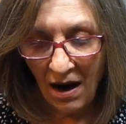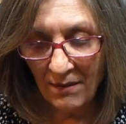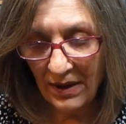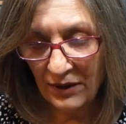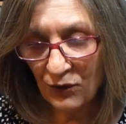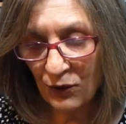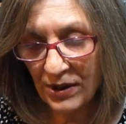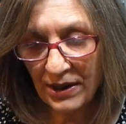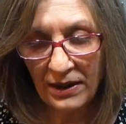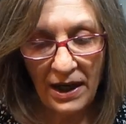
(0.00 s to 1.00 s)
I'm
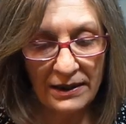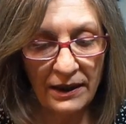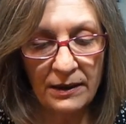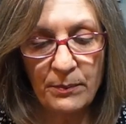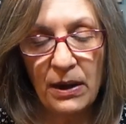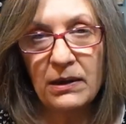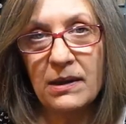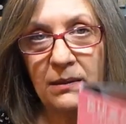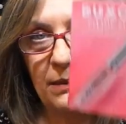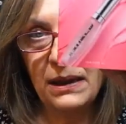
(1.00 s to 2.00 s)
interested. I like
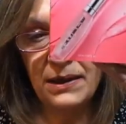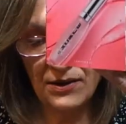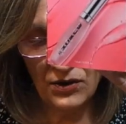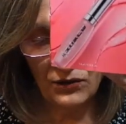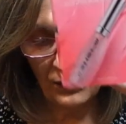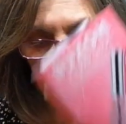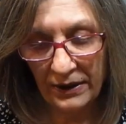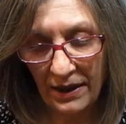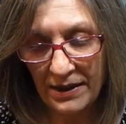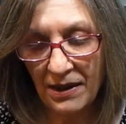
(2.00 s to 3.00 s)
Buxom, and this is really
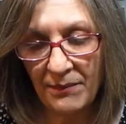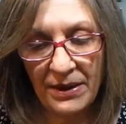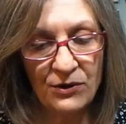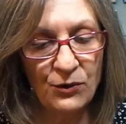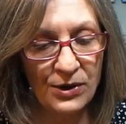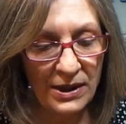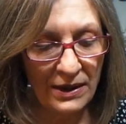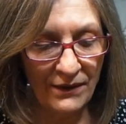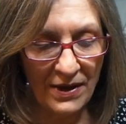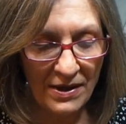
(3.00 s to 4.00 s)
nice. I'm interested
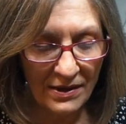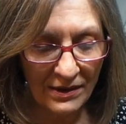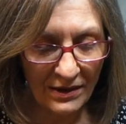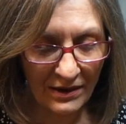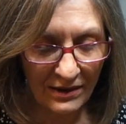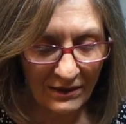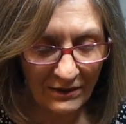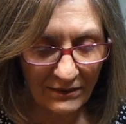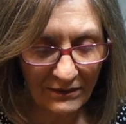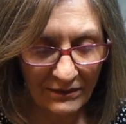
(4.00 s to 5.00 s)
in this.
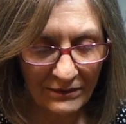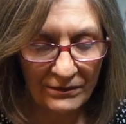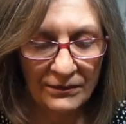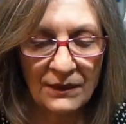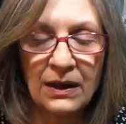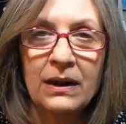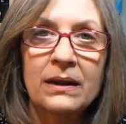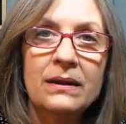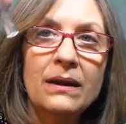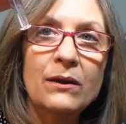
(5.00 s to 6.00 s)

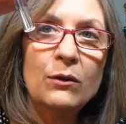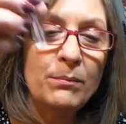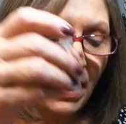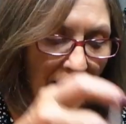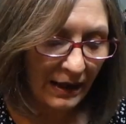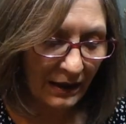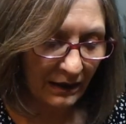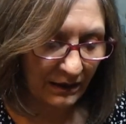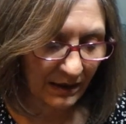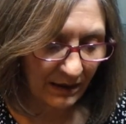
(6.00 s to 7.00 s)
The little MAC
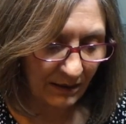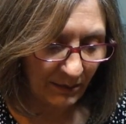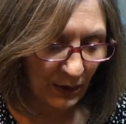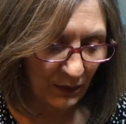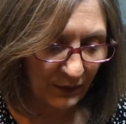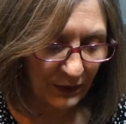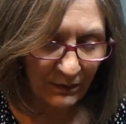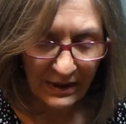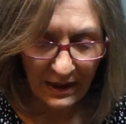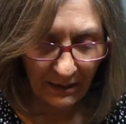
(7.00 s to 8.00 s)

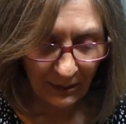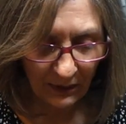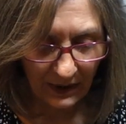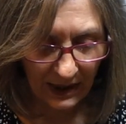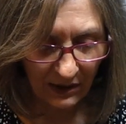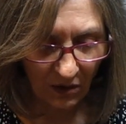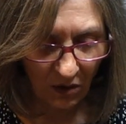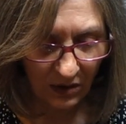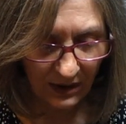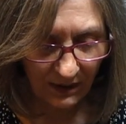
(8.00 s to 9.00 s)
perfume sample. That's
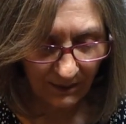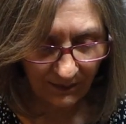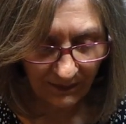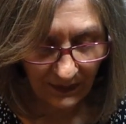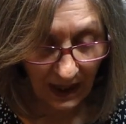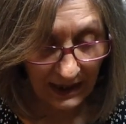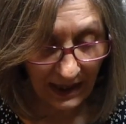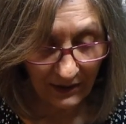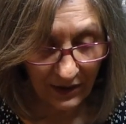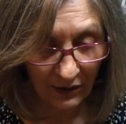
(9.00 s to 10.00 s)
awesome. I
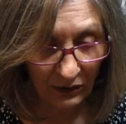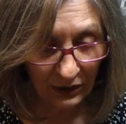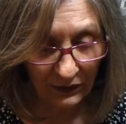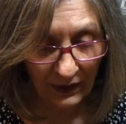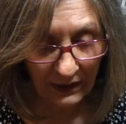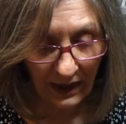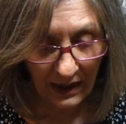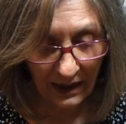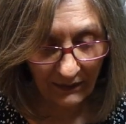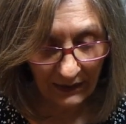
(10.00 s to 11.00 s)
had no clue that they
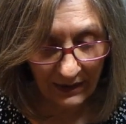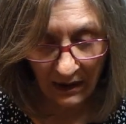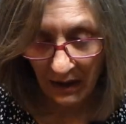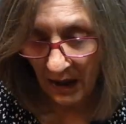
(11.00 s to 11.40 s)
even